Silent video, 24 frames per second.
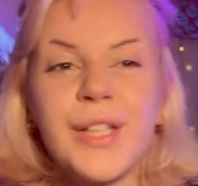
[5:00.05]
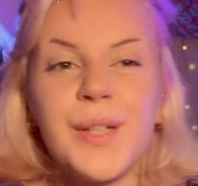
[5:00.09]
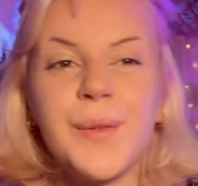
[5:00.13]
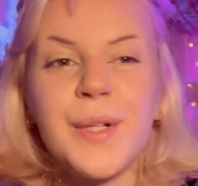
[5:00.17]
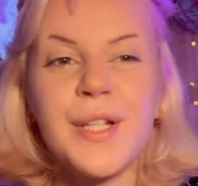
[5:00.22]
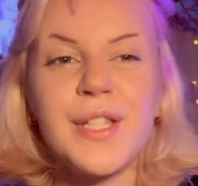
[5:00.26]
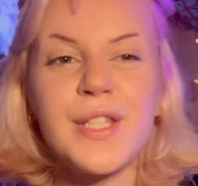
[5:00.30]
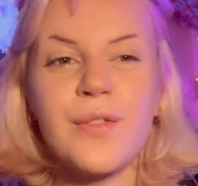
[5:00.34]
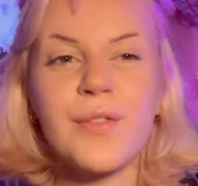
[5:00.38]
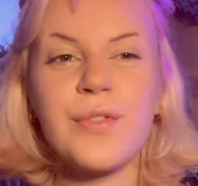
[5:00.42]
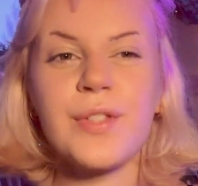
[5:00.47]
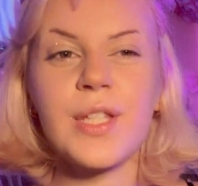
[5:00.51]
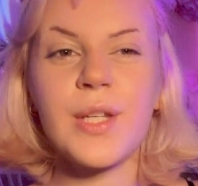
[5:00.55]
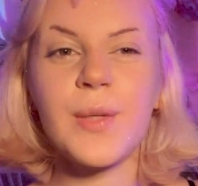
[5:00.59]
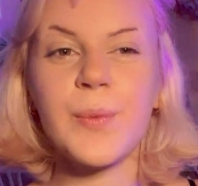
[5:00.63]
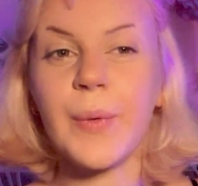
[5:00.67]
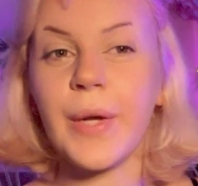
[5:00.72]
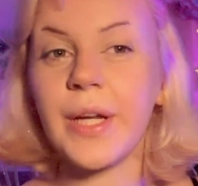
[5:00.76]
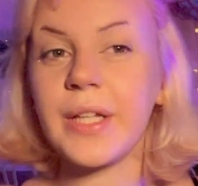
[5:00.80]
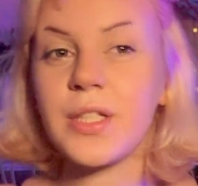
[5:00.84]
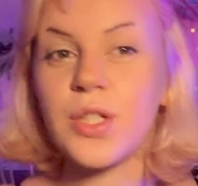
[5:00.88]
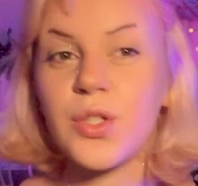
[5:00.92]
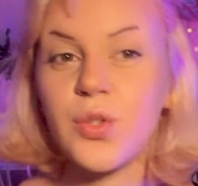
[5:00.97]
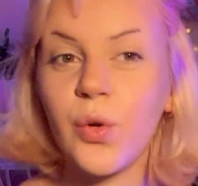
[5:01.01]
once you've seen
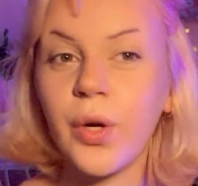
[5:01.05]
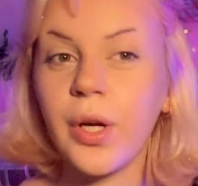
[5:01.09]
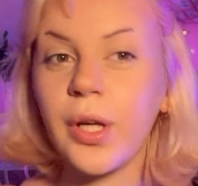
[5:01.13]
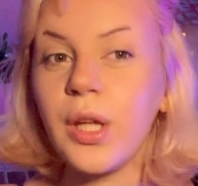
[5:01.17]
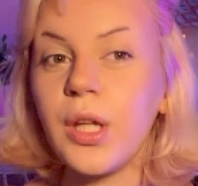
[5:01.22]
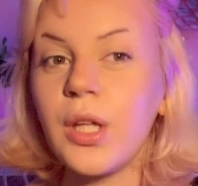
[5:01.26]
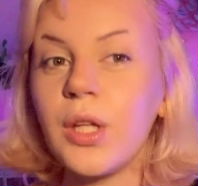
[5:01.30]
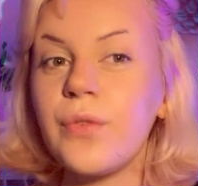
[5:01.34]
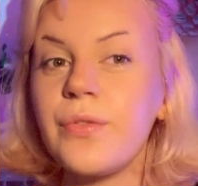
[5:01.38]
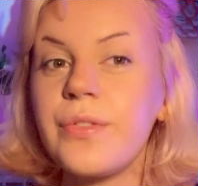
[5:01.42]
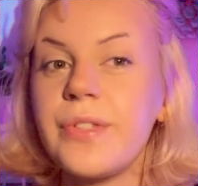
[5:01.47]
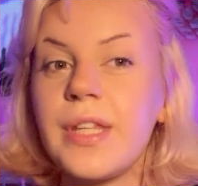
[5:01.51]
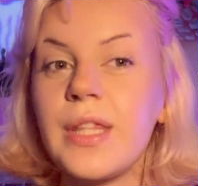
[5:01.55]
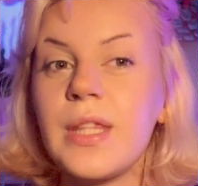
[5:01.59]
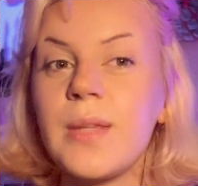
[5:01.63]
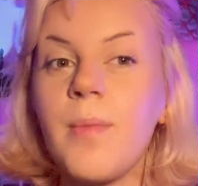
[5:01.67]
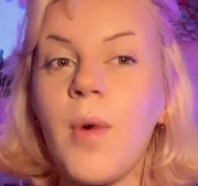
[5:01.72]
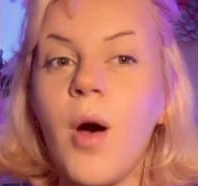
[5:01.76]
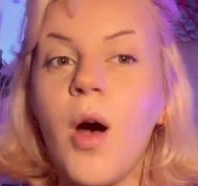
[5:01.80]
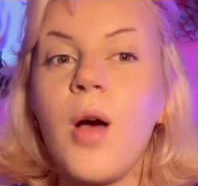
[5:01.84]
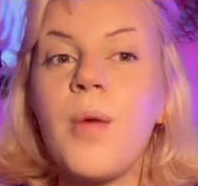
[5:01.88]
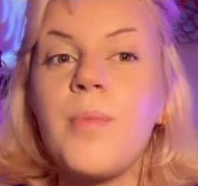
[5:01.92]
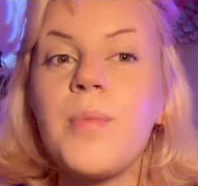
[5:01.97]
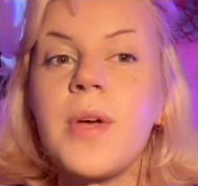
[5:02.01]
one tutorial, you've seen them
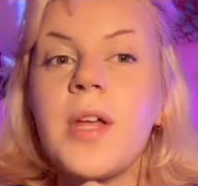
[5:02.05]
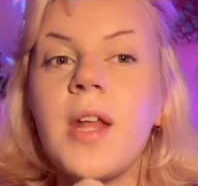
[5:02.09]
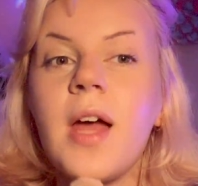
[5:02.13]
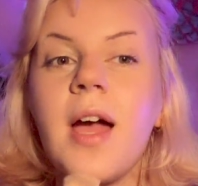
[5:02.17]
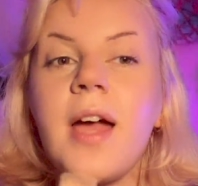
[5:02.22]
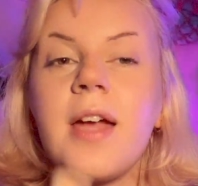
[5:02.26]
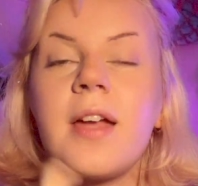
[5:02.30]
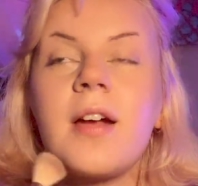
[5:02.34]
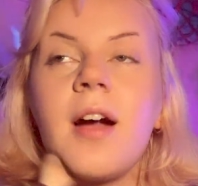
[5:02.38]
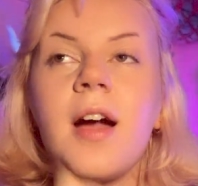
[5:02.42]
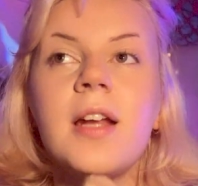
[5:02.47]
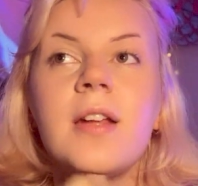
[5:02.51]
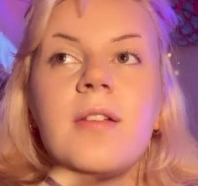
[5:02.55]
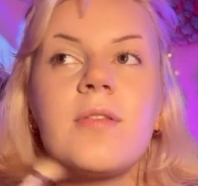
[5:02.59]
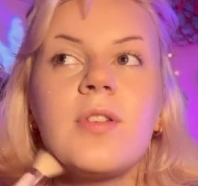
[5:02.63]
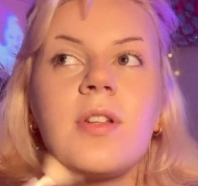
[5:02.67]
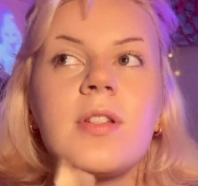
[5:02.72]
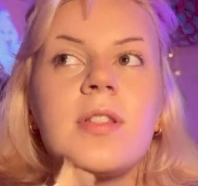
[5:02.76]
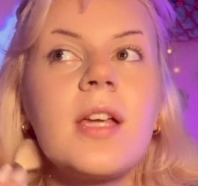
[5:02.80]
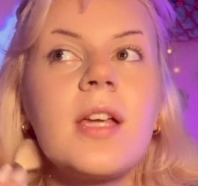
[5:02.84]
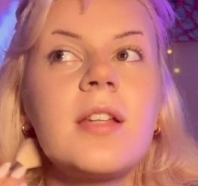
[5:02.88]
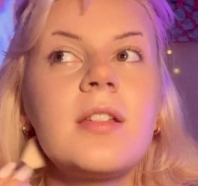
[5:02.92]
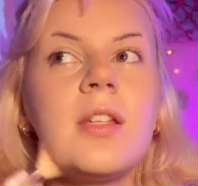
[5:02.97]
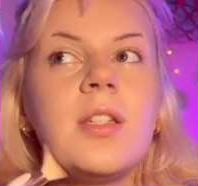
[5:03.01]
all, but I kind of just
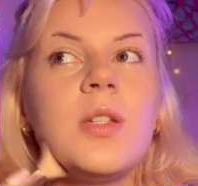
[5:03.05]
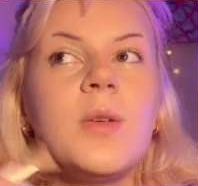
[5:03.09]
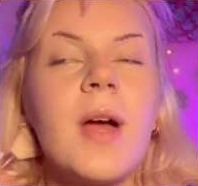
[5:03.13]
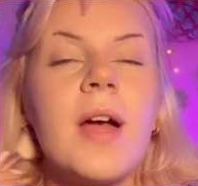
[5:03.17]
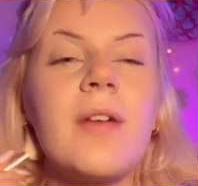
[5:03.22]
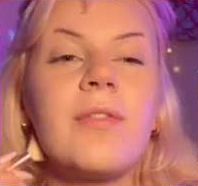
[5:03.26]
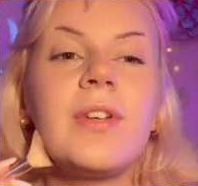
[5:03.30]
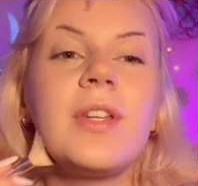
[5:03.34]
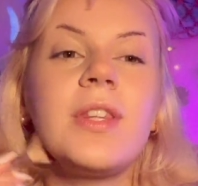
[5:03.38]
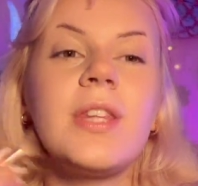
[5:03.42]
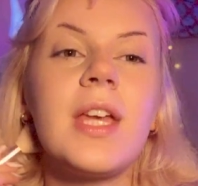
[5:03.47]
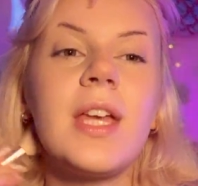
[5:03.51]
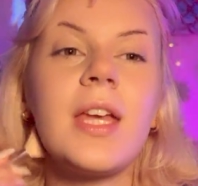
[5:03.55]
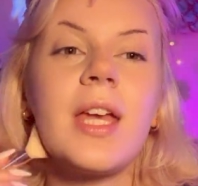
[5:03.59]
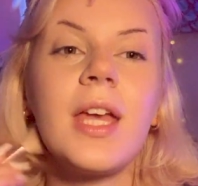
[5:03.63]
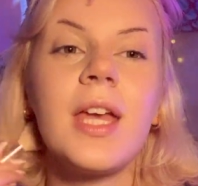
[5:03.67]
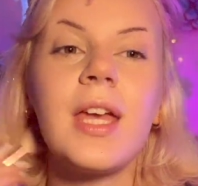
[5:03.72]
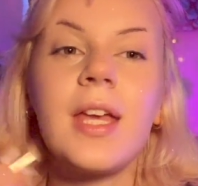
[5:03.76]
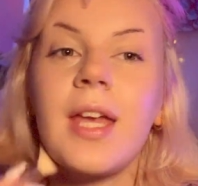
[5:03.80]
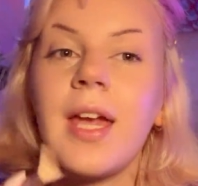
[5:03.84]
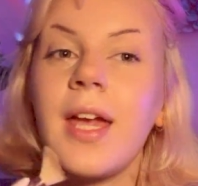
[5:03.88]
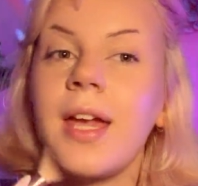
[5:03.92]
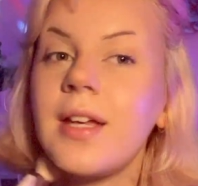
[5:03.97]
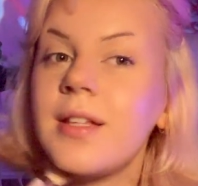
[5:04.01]
to do everything in
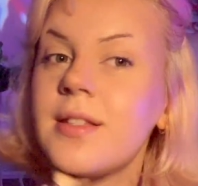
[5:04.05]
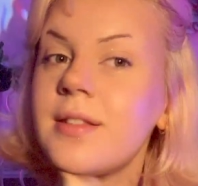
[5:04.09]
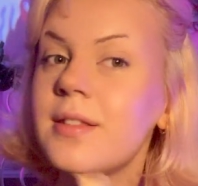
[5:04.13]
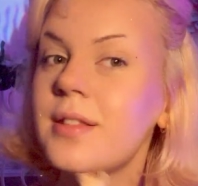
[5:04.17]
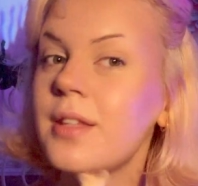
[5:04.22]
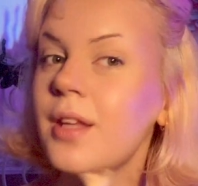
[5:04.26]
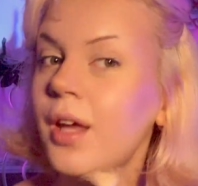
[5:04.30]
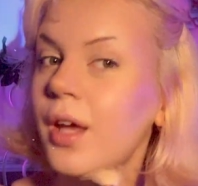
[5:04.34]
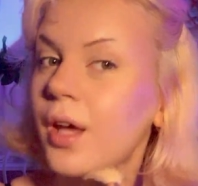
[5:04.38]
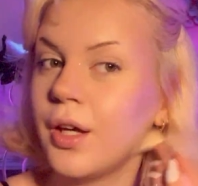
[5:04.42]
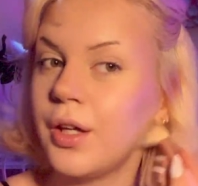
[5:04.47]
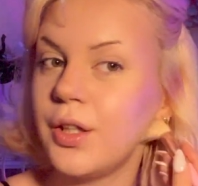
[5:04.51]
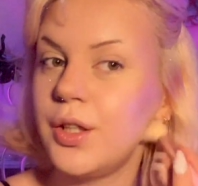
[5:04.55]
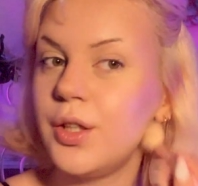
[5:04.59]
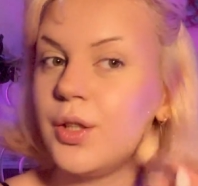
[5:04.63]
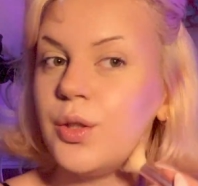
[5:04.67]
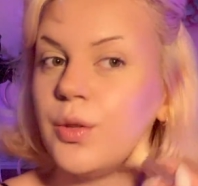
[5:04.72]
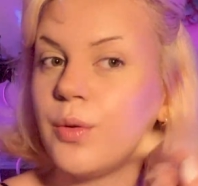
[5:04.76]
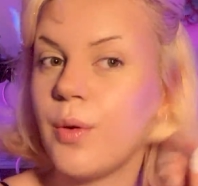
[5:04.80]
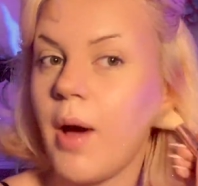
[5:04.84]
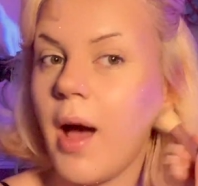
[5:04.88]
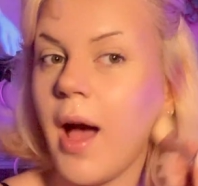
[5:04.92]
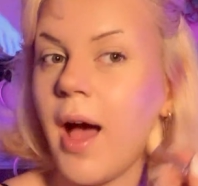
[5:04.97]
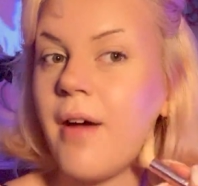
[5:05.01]
case
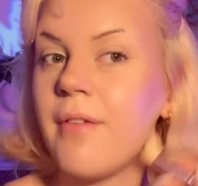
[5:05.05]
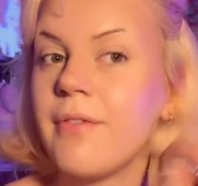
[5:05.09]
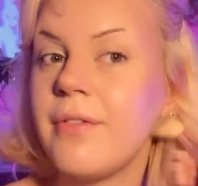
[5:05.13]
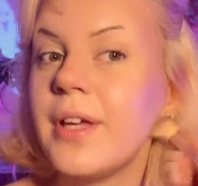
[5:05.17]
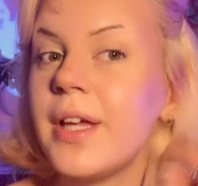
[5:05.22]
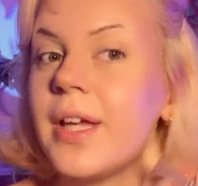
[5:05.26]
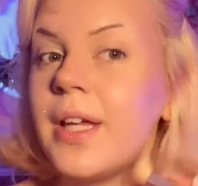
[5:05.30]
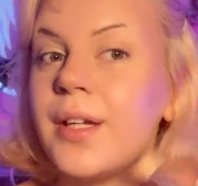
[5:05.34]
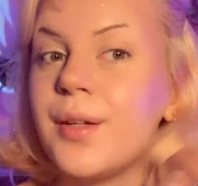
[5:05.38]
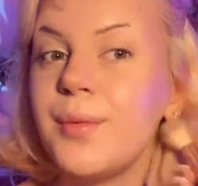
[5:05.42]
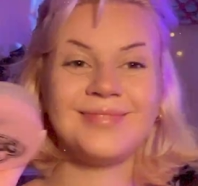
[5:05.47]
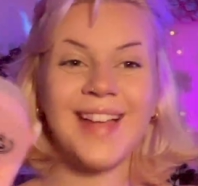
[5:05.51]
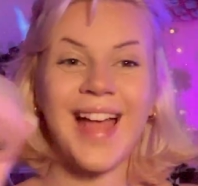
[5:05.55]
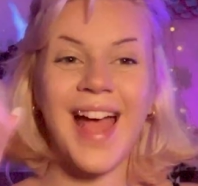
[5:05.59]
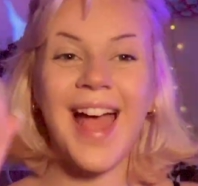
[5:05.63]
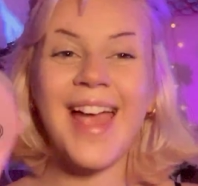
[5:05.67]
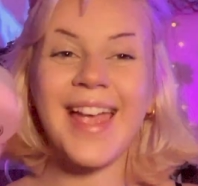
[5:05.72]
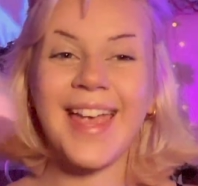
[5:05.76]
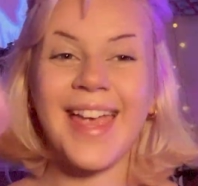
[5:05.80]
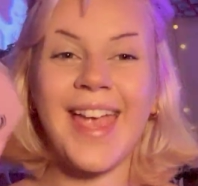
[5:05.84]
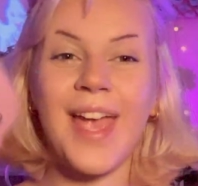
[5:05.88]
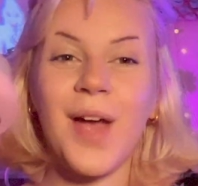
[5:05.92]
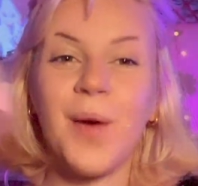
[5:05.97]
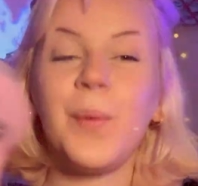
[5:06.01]
you haven't, I
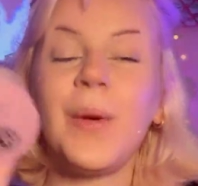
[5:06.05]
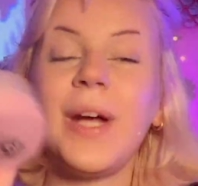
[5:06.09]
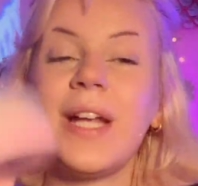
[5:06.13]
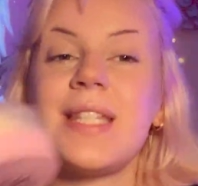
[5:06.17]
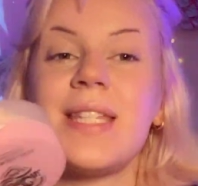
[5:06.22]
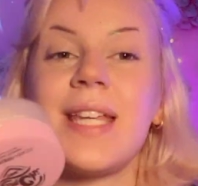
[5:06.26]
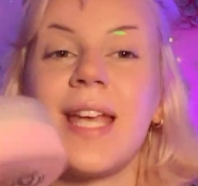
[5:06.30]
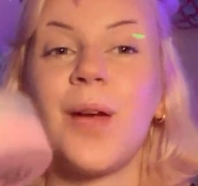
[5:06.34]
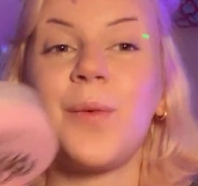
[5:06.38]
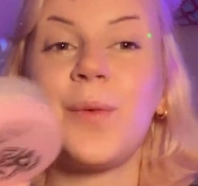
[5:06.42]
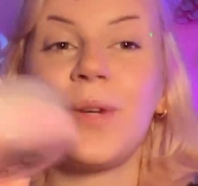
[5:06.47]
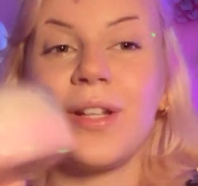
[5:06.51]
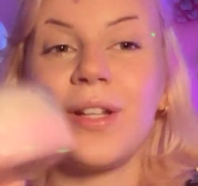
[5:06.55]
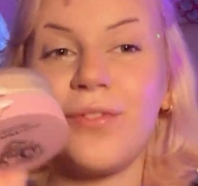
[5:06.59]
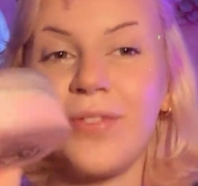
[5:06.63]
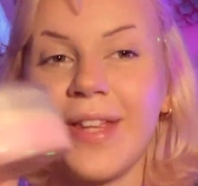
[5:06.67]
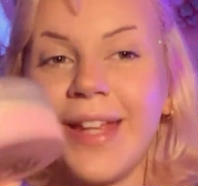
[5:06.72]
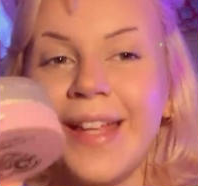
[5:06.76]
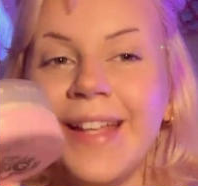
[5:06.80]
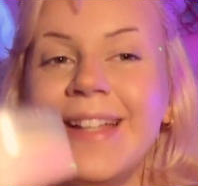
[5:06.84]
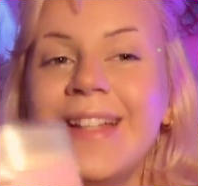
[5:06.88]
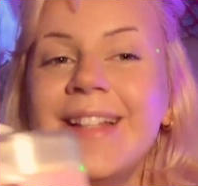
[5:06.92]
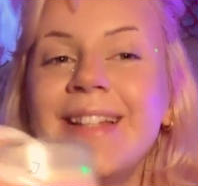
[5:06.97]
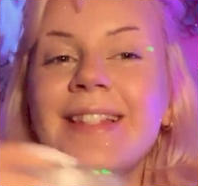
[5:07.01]
can't wait to get rid of
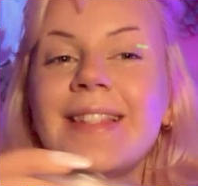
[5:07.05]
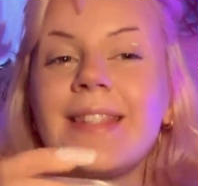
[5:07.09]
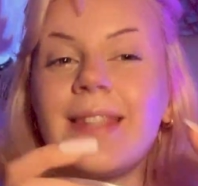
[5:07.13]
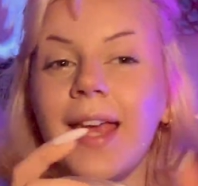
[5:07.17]
this.